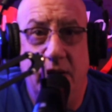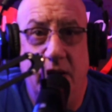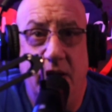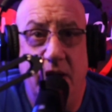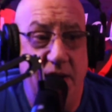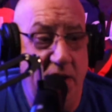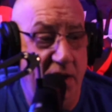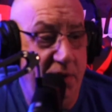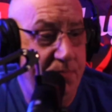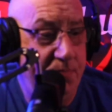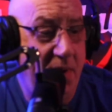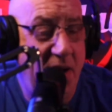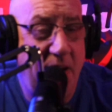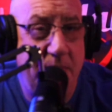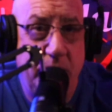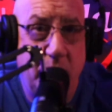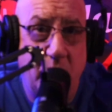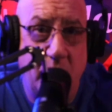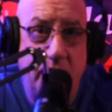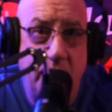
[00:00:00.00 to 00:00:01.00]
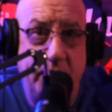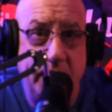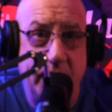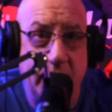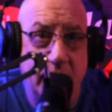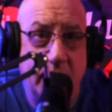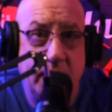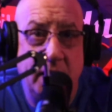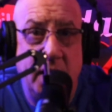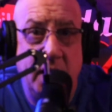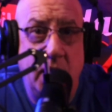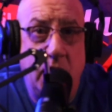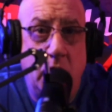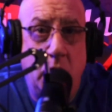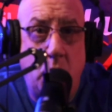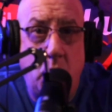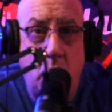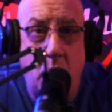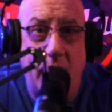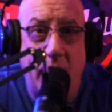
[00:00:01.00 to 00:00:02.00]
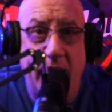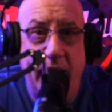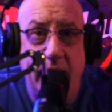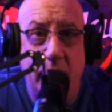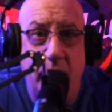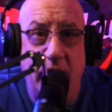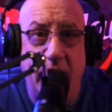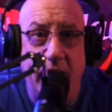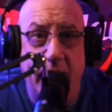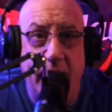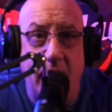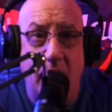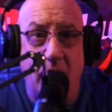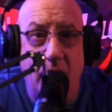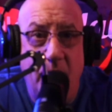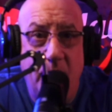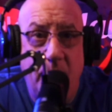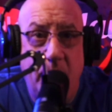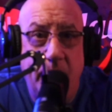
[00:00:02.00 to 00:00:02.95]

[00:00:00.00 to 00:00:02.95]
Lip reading: It is probably already quiet right now.